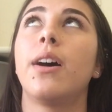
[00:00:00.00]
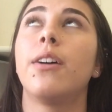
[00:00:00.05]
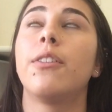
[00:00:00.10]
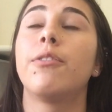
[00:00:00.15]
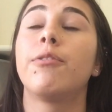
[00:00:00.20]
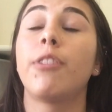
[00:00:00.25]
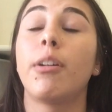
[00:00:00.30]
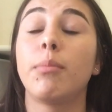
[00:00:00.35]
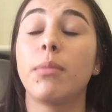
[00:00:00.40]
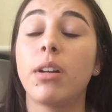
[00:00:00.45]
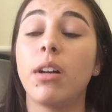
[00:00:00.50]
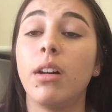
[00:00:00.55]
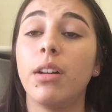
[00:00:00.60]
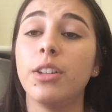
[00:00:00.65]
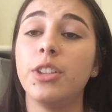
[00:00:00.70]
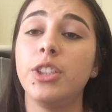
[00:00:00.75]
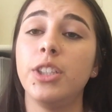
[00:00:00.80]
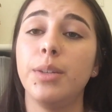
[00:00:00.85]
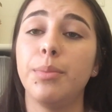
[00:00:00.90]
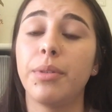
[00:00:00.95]

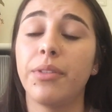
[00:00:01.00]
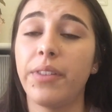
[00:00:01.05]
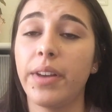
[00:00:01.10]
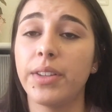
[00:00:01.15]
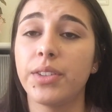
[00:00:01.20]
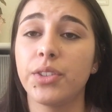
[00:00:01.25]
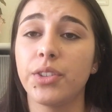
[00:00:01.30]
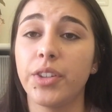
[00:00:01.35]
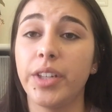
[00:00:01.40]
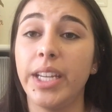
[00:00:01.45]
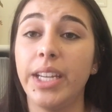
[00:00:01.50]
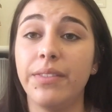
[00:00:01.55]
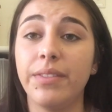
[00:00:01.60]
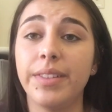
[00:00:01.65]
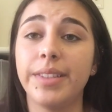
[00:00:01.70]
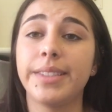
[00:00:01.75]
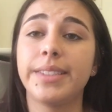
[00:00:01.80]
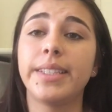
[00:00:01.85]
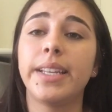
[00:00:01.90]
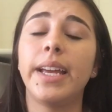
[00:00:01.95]
pharmacology professor
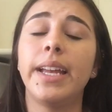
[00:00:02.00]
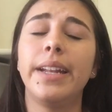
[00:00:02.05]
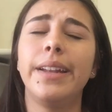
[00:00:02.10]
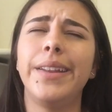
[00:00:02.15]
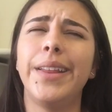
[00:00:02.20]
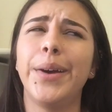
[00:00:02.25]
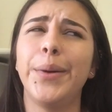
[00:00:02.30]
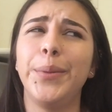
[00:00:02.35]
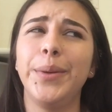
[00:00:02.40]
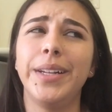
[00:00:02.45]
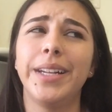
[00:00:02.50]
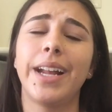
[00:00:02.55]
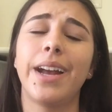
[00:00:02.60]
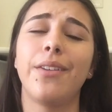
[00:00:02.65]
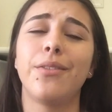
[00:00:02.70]
even said that we didn't